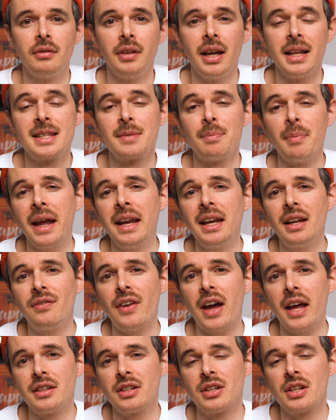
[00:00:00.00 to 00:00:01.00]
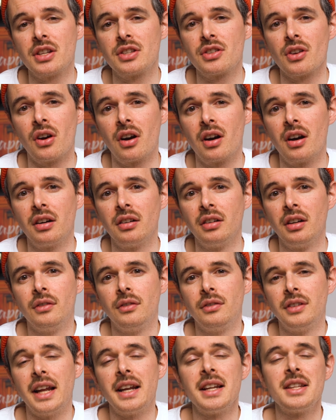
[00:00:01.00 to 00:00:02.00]
Its main advantages are
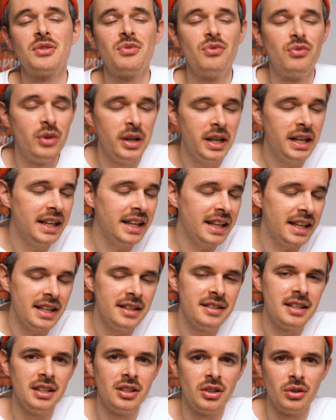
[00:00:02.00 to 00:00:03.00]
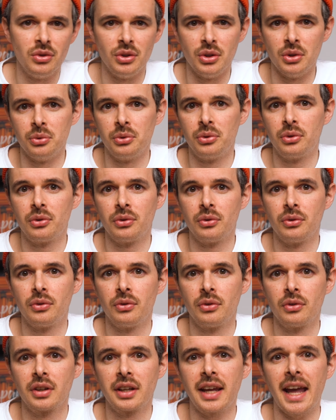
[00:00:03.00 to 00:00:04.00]
that it's really easy to use.
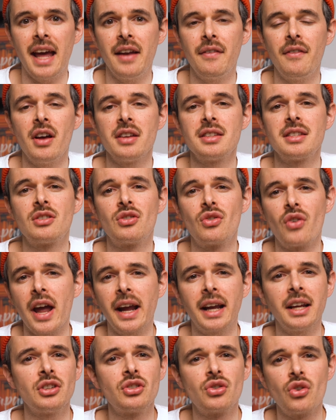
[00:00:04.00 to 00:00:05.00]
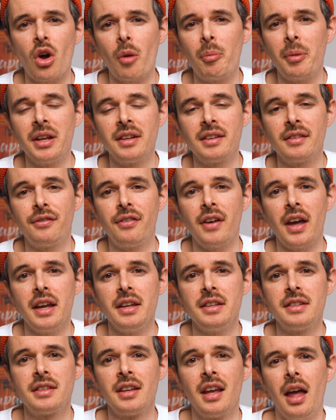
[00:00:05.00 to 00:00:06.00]
Canva's drag and drop
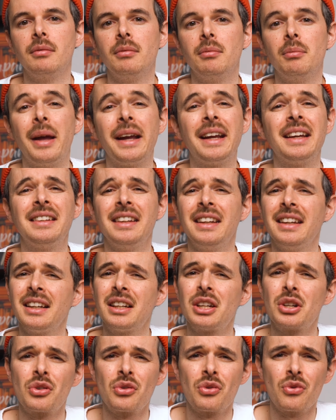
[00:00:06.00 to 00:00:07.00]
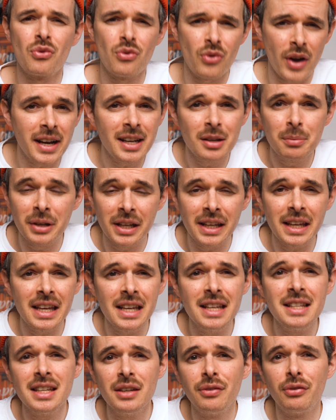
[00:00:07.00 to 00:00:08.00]
interface make it incredibly
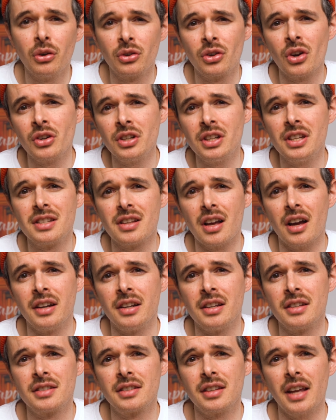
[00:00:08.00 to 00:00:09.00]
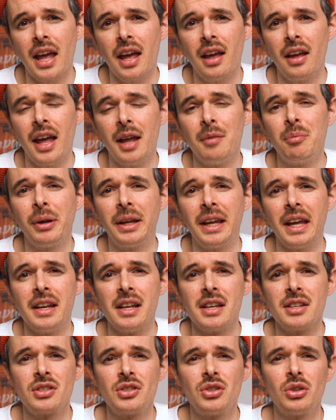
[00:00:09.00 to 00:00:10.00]
easy for non-designers and
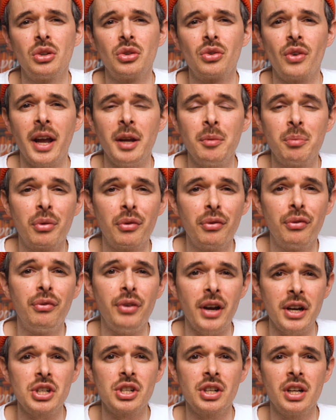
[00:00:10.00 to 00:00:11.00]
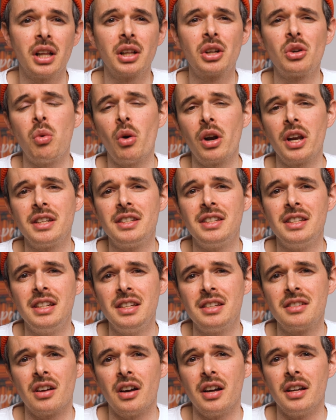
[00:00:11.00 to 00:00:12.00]
beginners to create professional quality
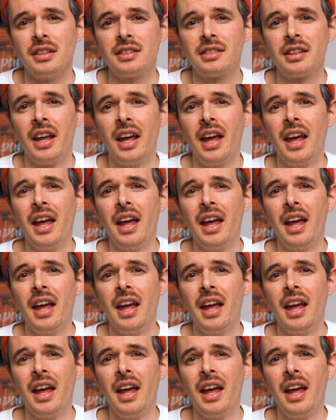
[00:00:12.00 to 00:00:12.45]
designs